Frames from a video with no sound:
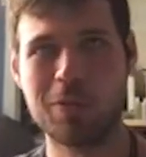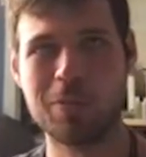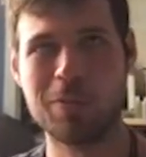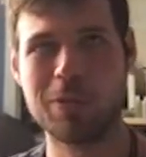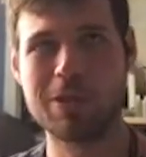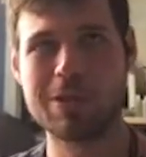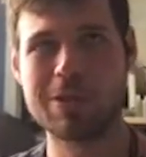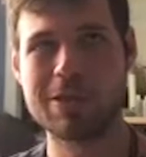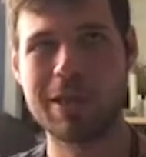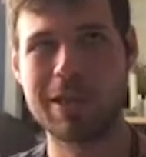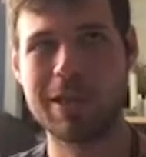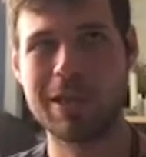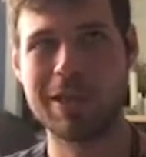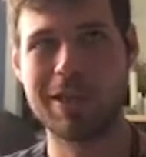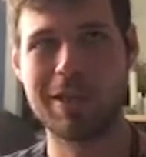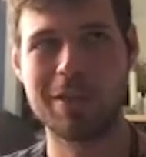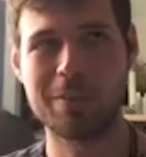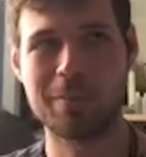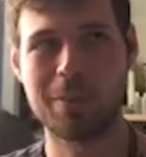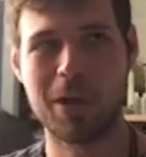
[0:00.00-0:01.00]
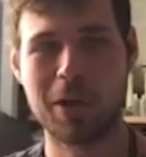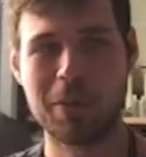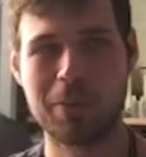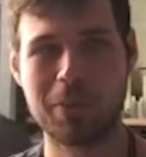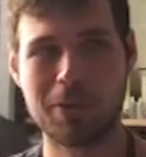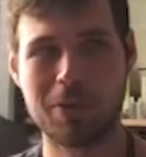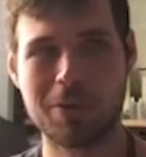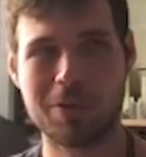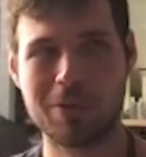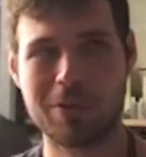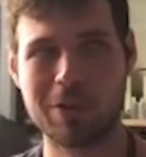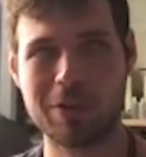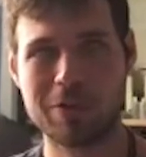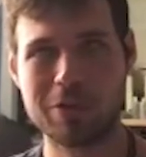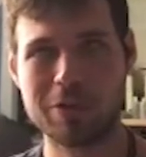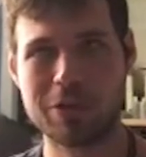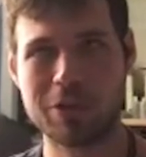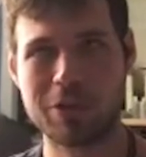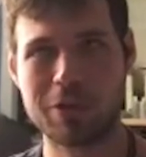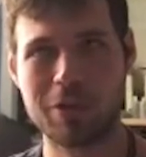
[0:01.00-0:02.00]
was in popular
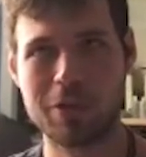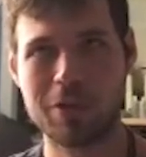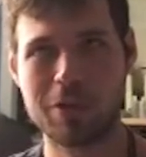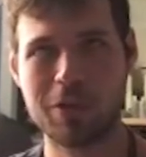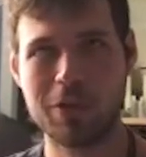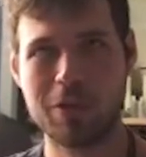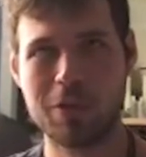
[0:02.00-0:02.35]
literature